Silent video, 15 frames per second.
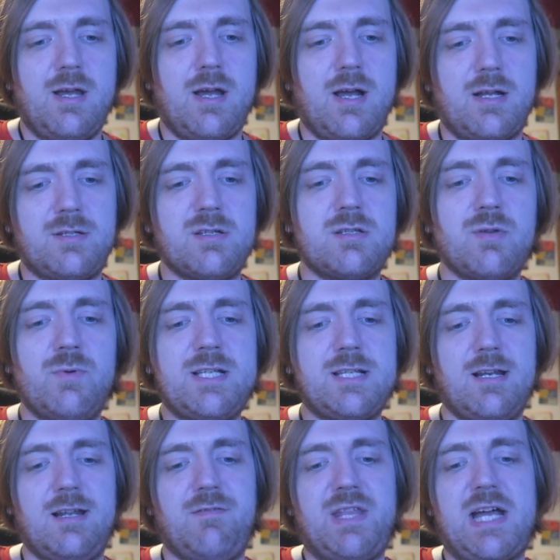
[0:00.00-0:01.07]
uh, does the
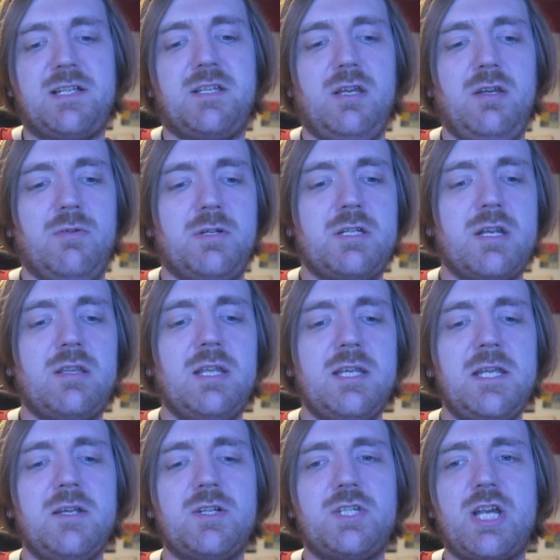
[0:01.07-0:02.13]
wizard live there too and do you think
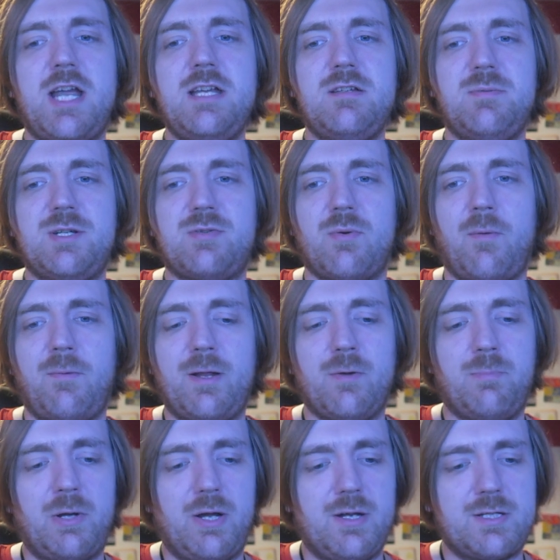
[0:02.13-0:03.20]
he could change me to a real
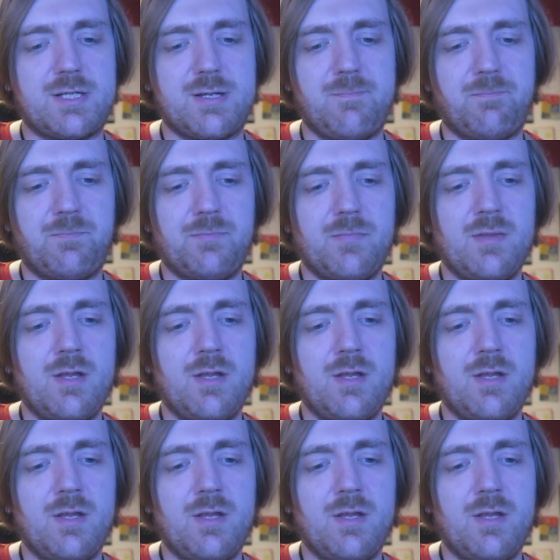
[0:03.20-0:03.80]
person